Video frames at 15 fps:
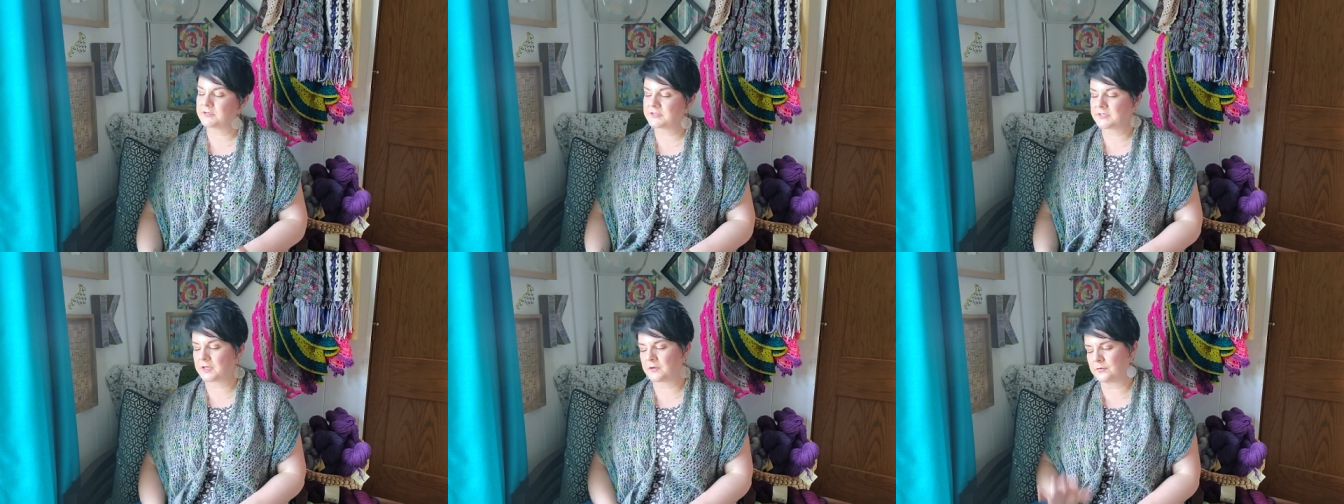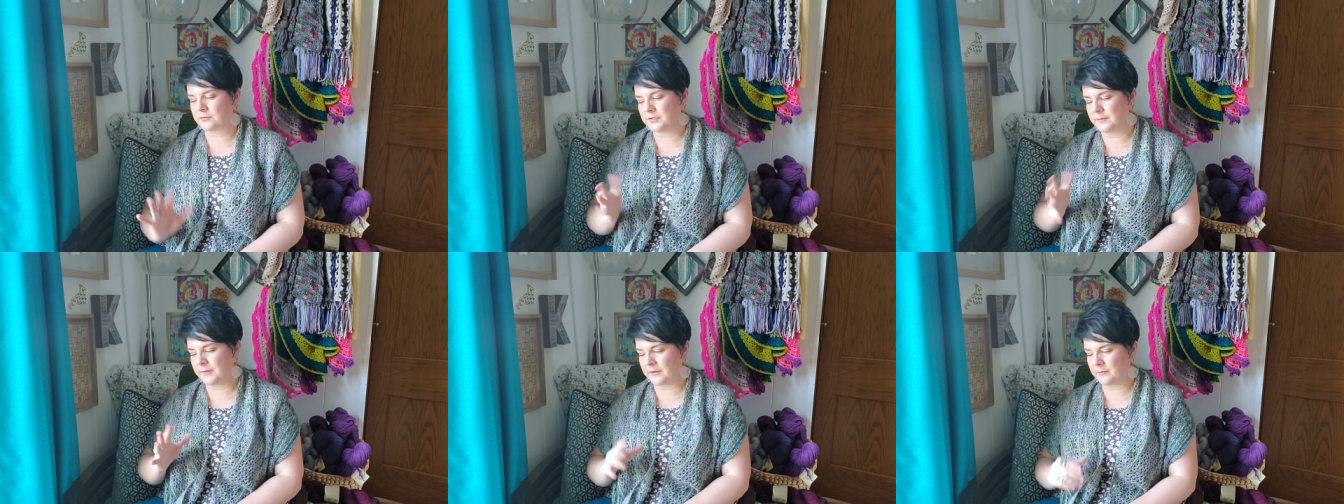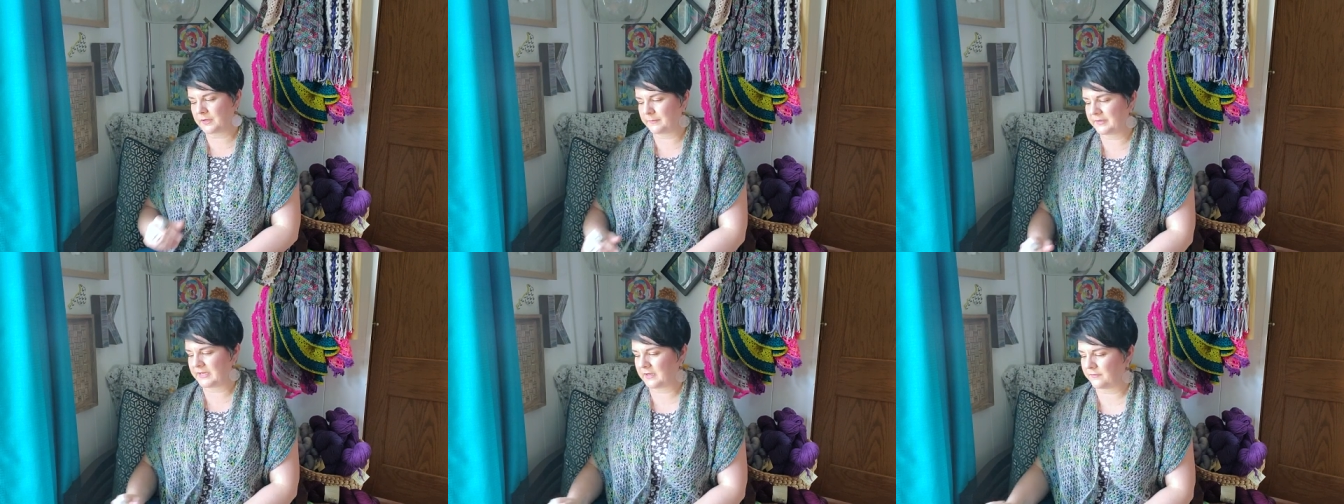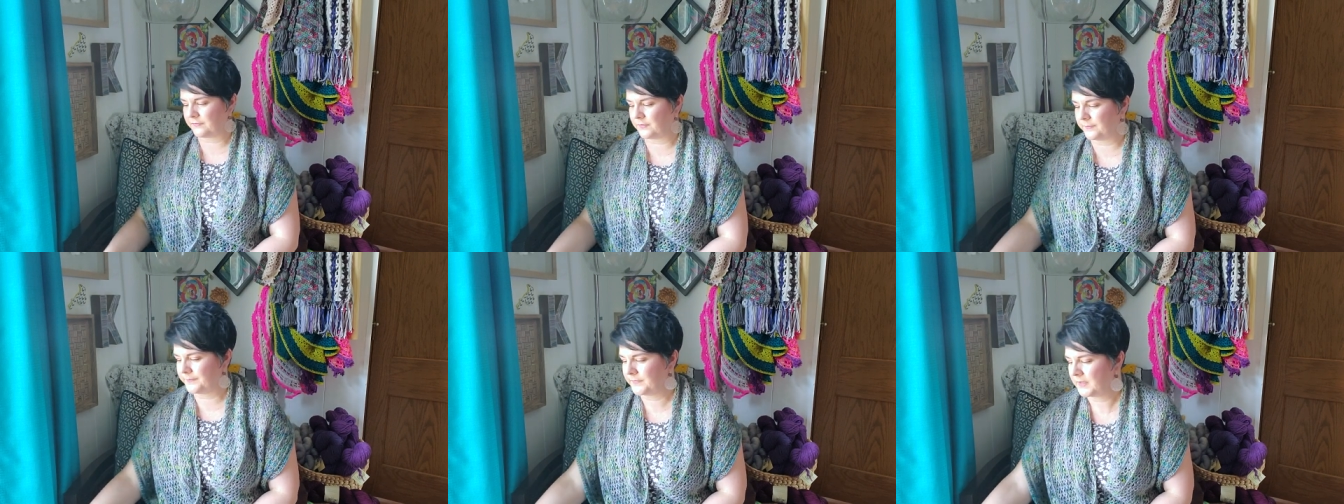So you might want to be
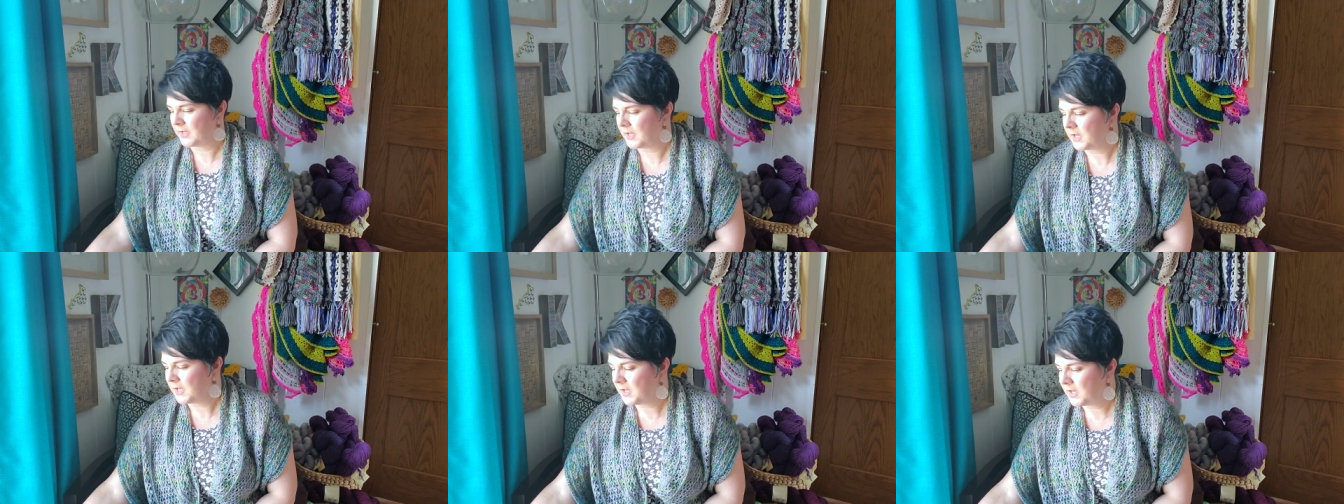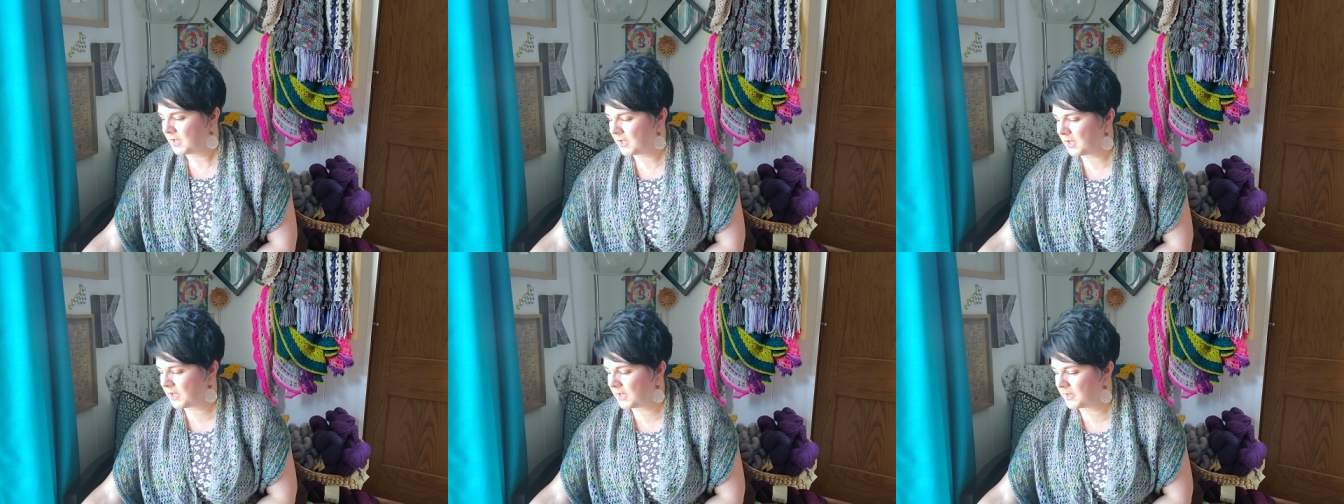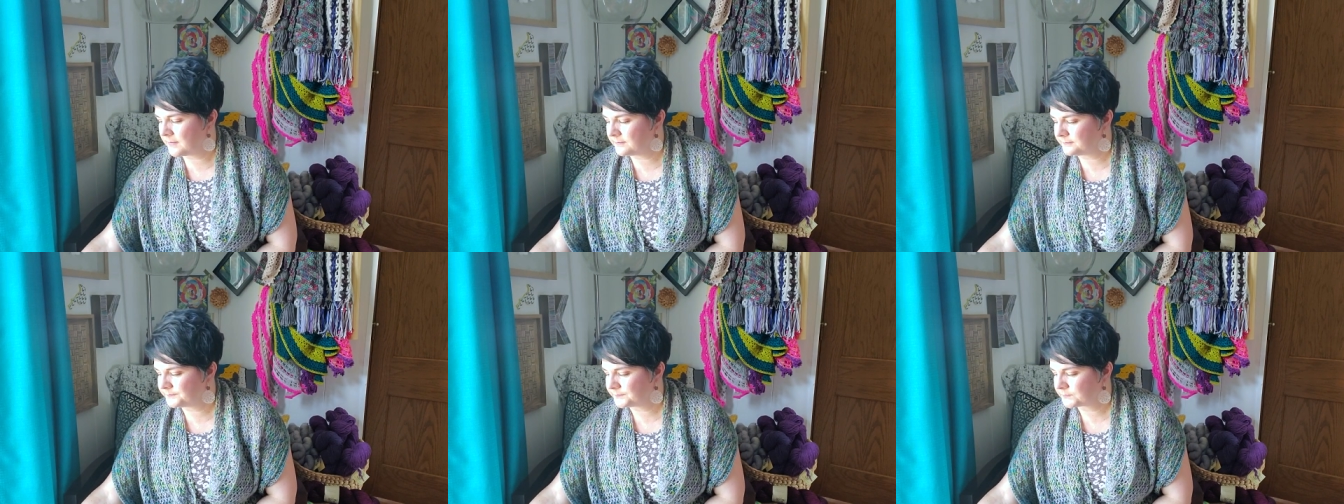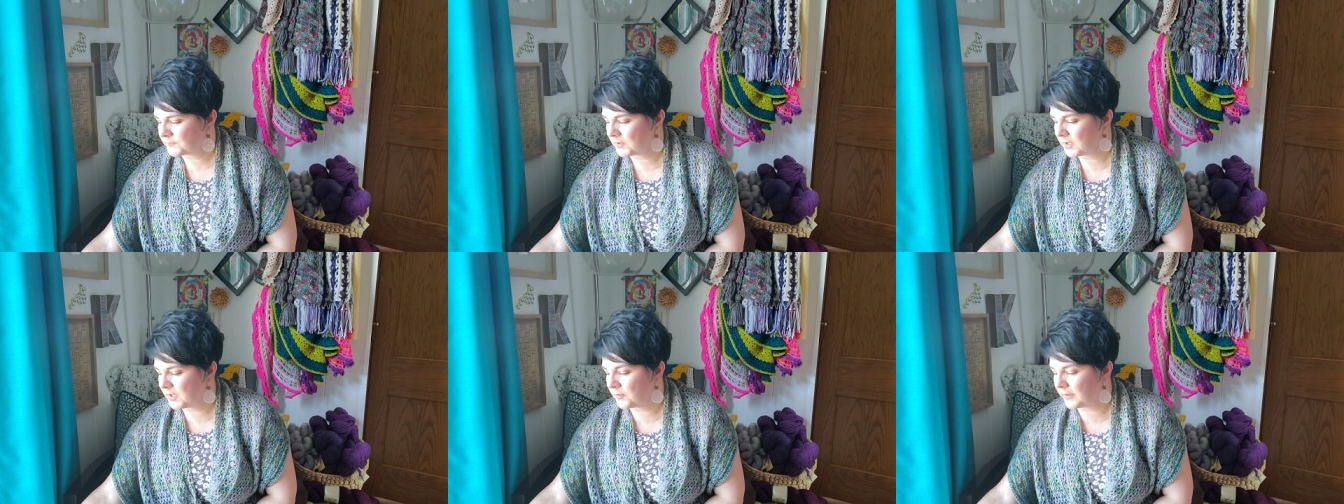careful. Um,
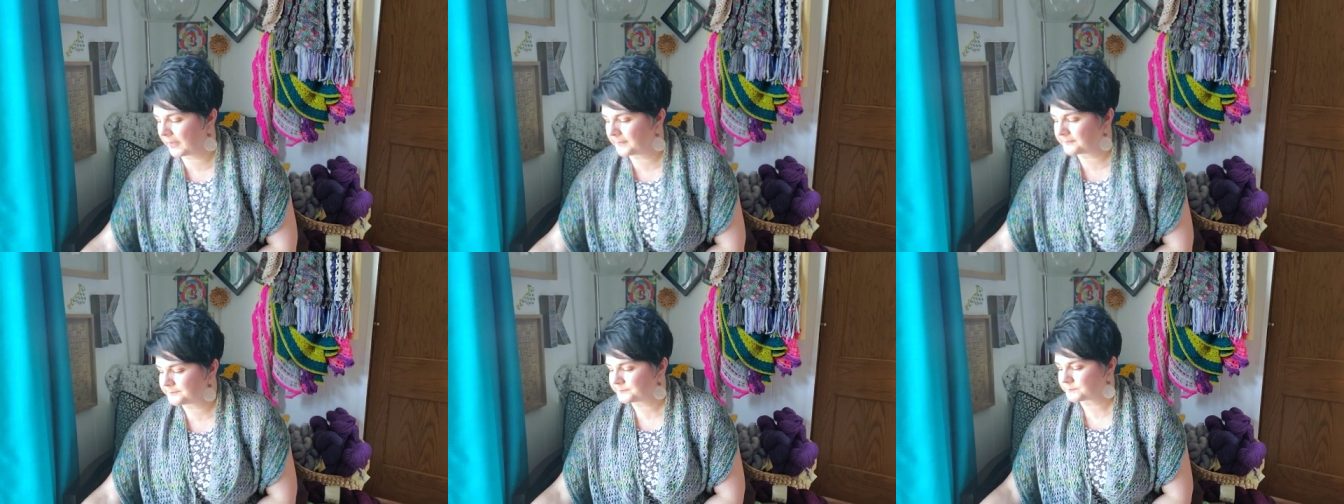okay.